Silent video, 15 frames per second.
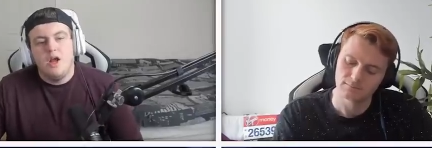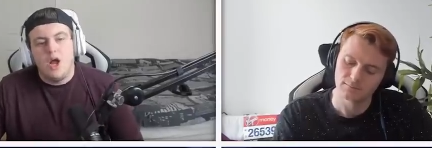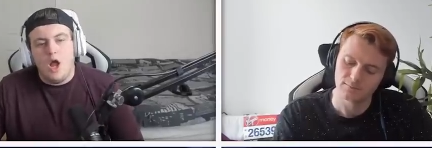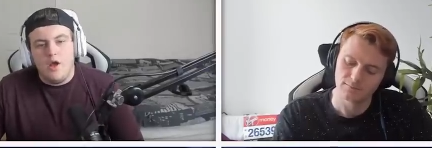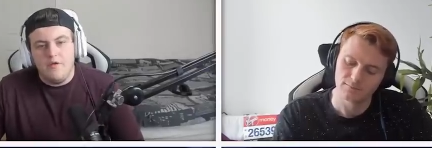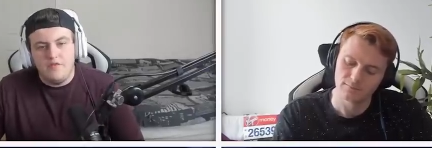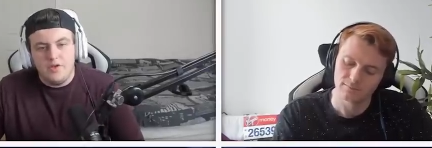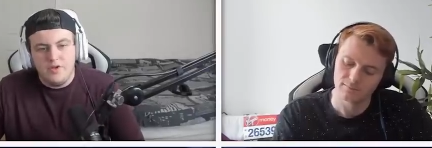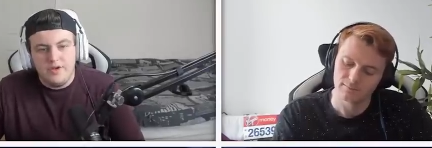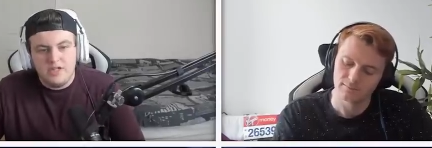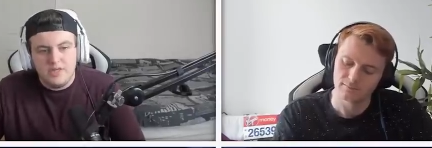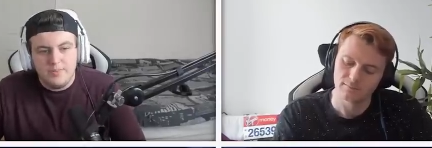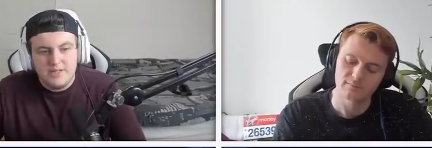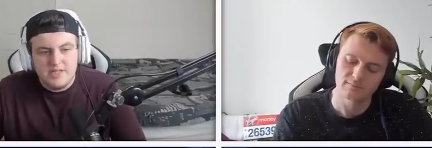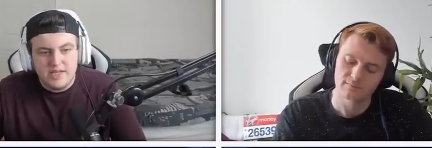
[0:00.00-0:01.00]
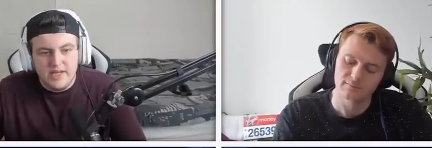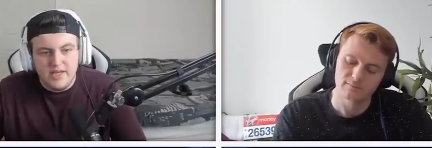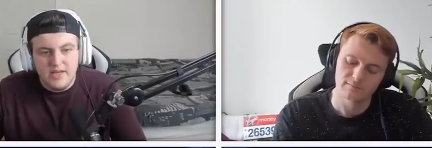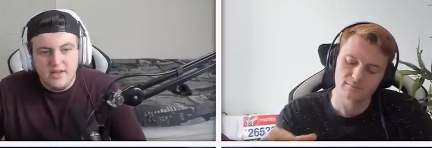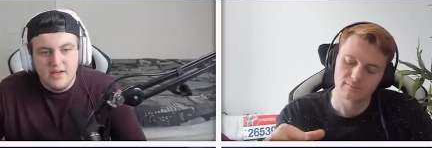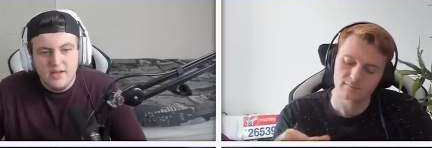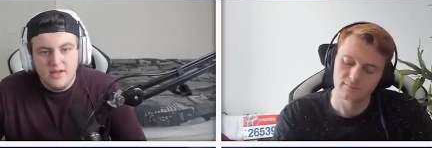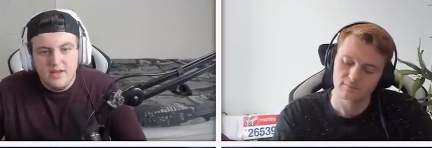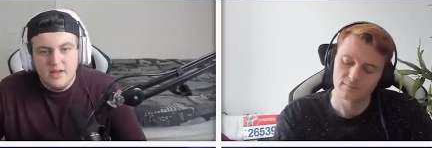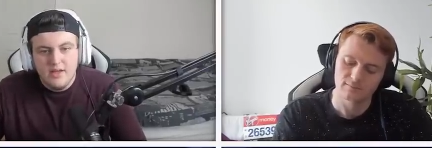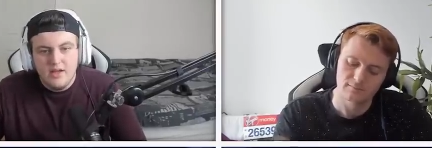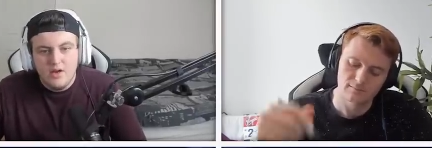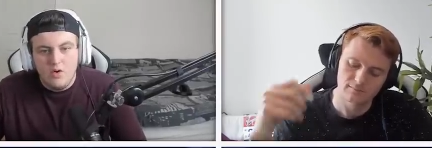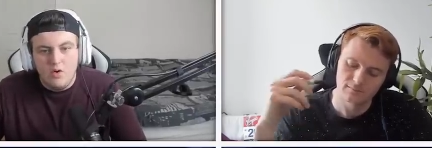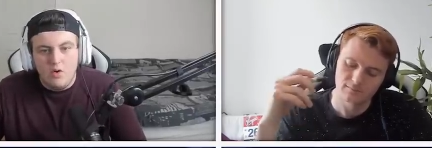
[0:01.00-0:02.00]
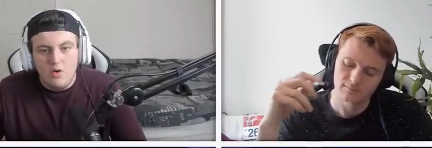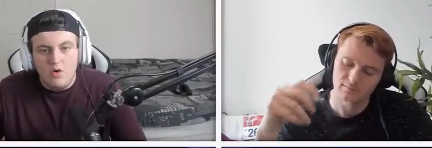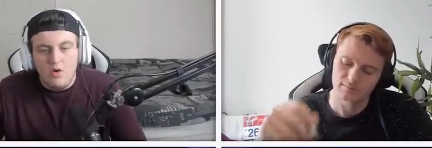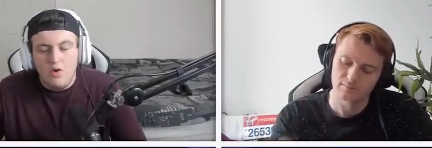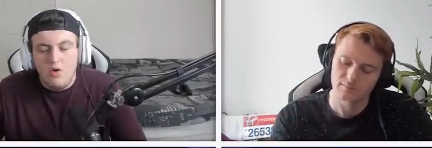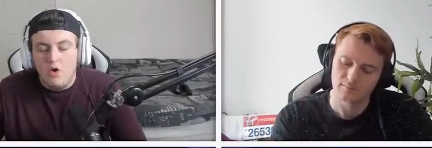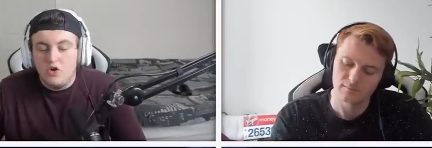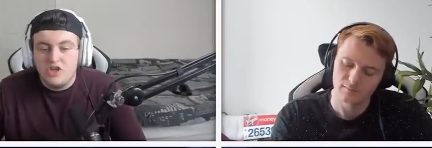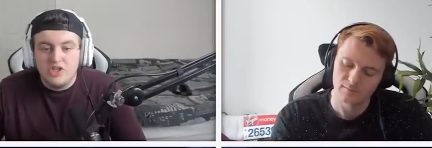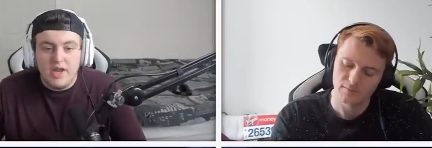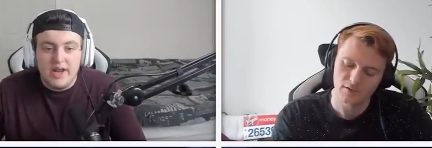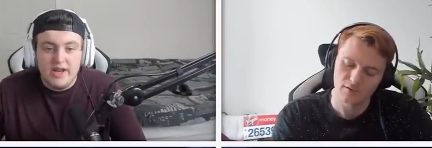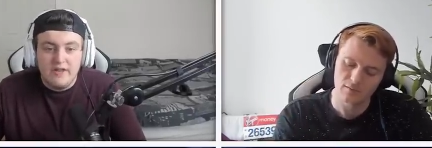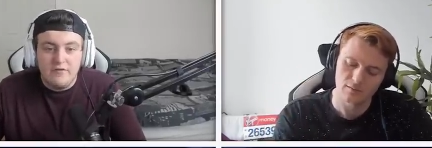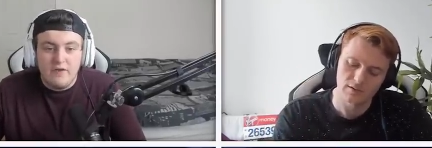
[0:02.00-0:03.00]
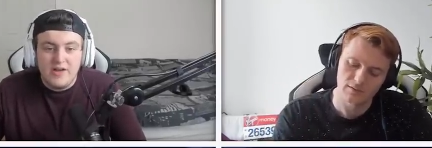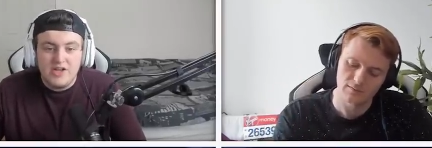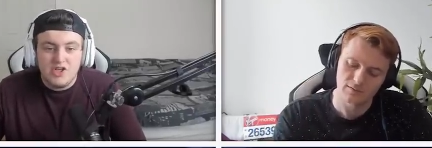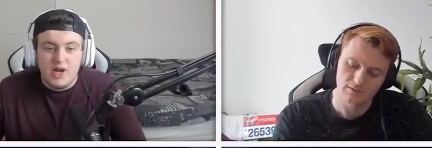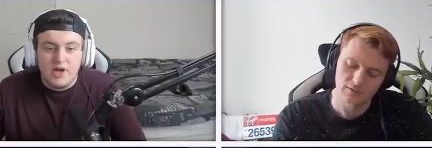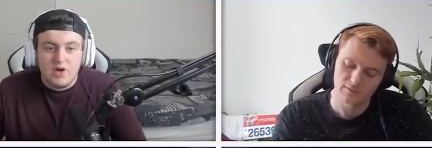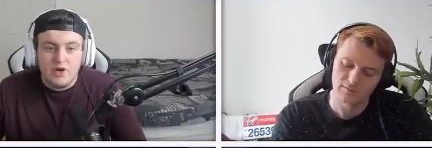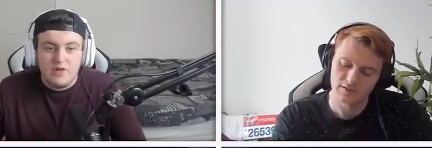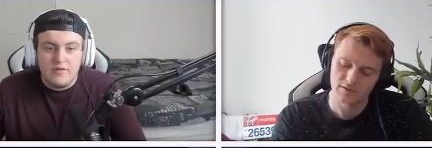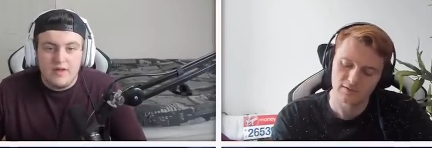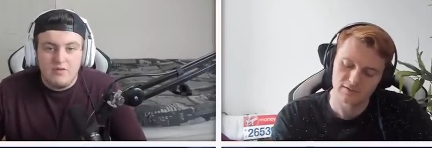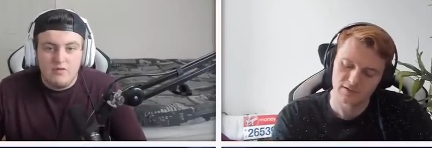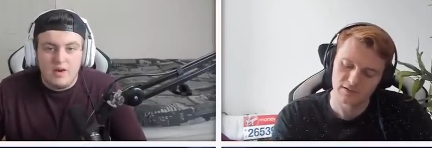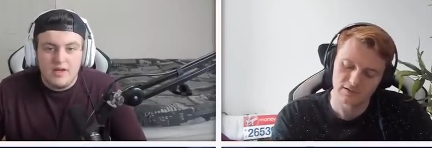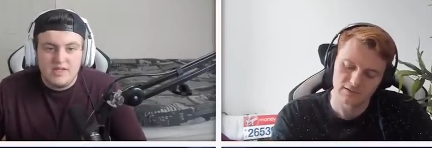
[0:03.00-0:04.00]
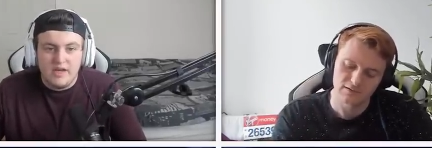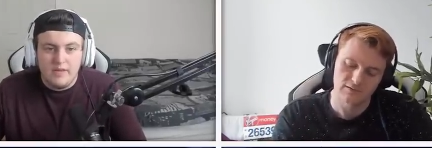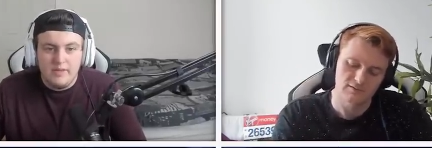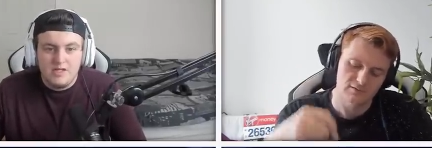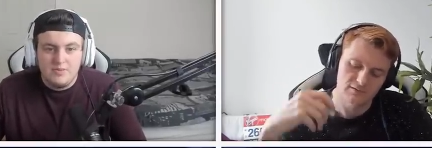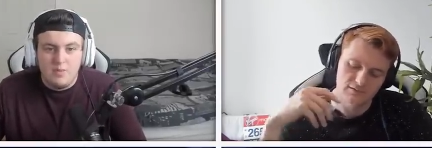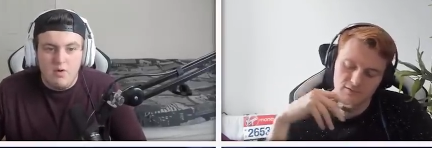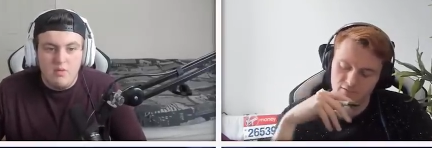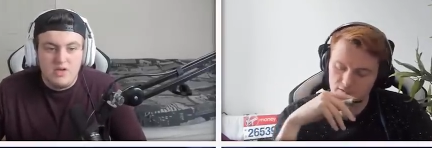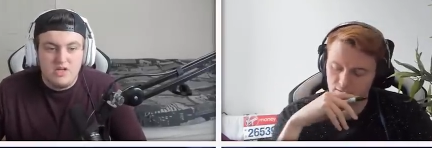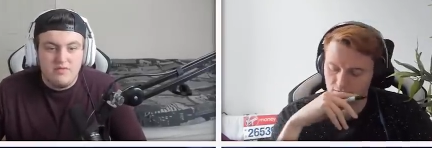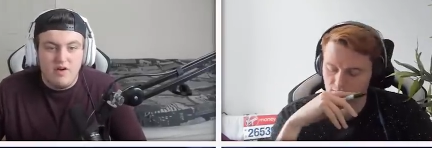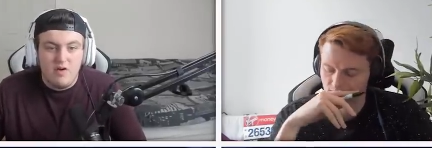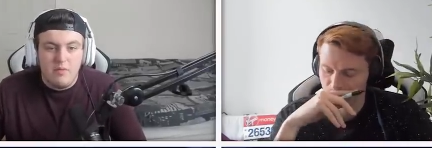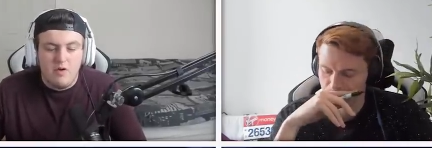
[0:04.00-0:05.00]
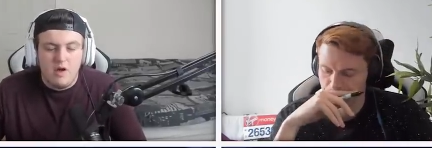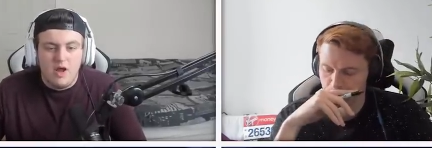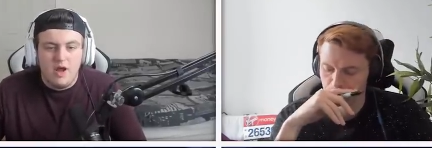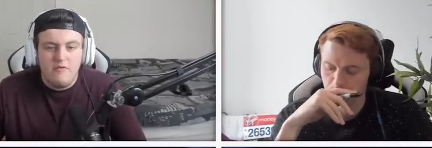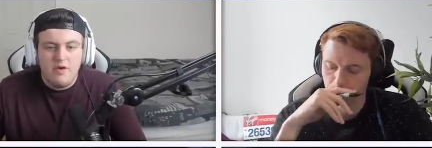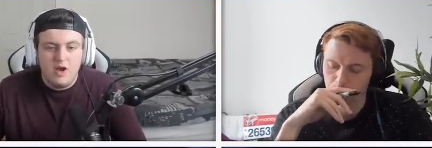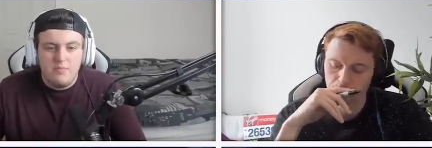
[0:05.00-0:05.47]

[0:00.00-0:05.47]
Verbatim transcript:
Speaker 1: of you using Petit or or just any French icon over that right centre mid spot, which is very uh, very